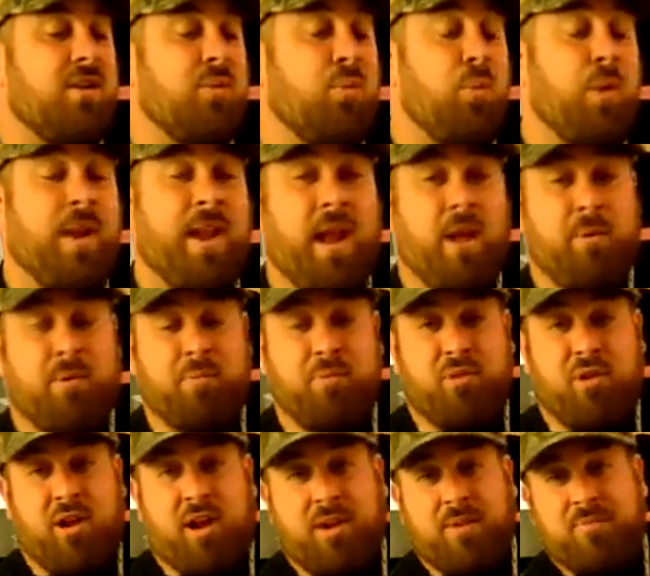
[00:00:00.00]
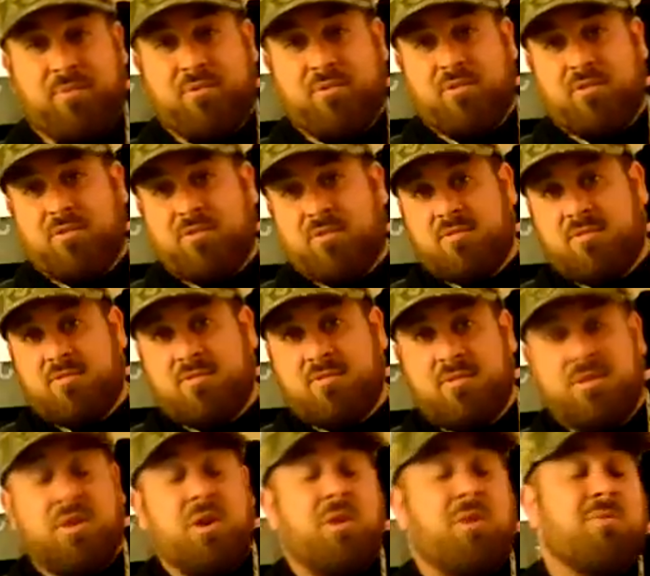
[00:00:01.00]
Went out with Prime for,
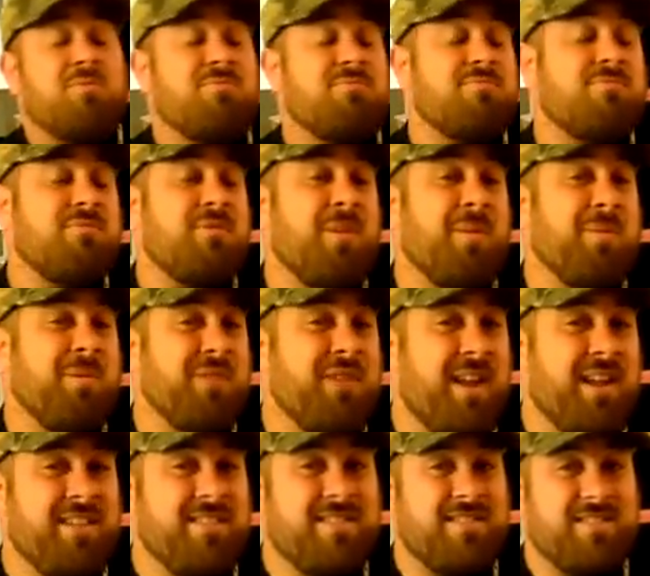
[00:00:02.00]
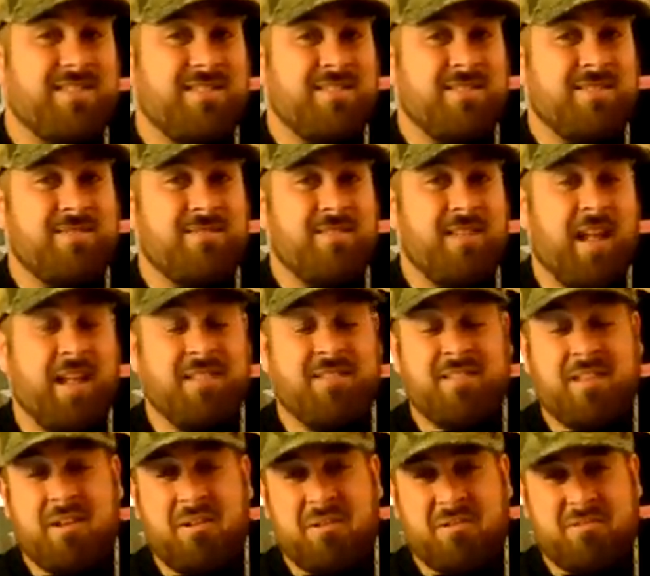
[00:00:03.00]
you know, a couple nights, had
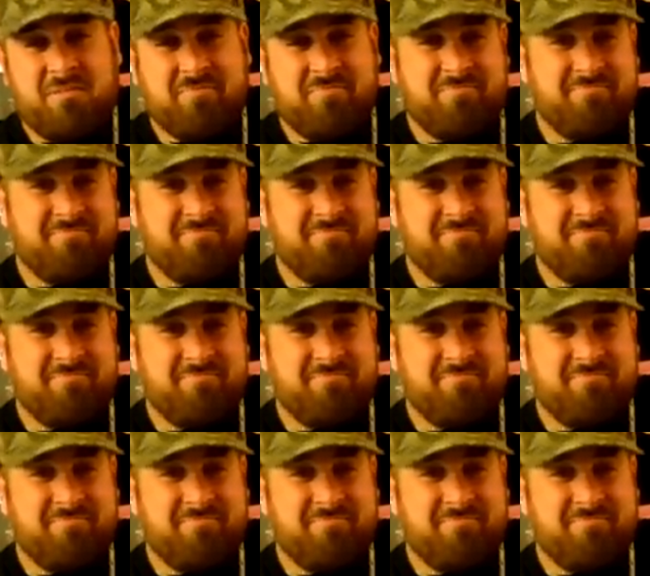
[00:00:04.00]
dinner.